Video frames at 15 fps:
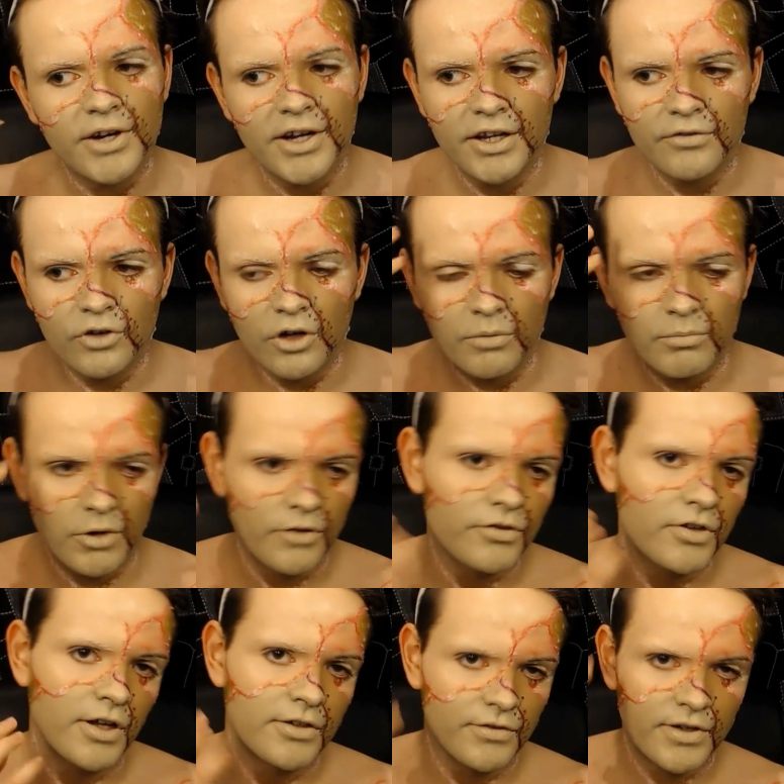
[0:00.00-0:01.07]
where you've got
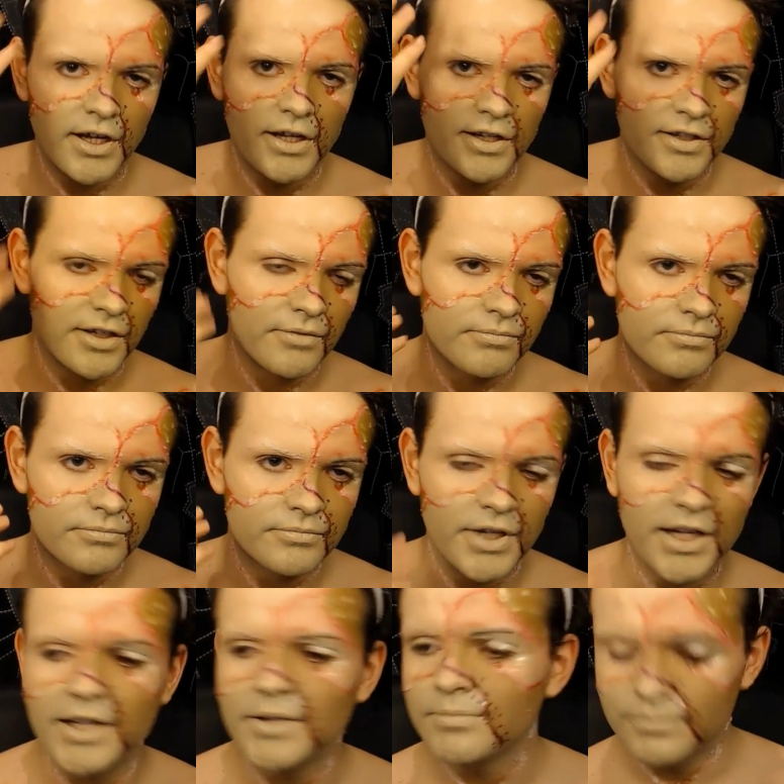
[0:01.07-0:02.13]
both sides of colour done
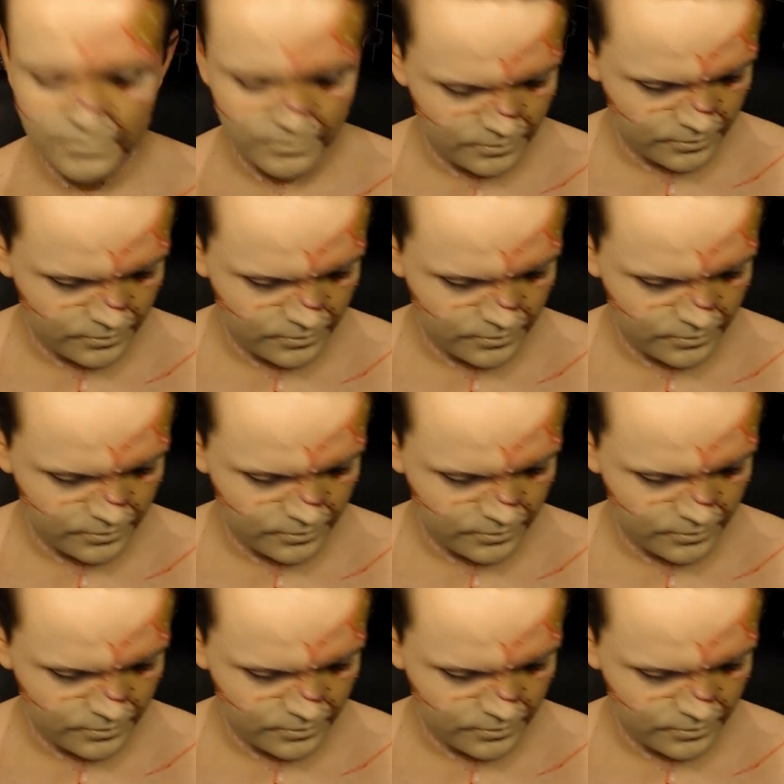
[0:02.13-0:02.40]
okay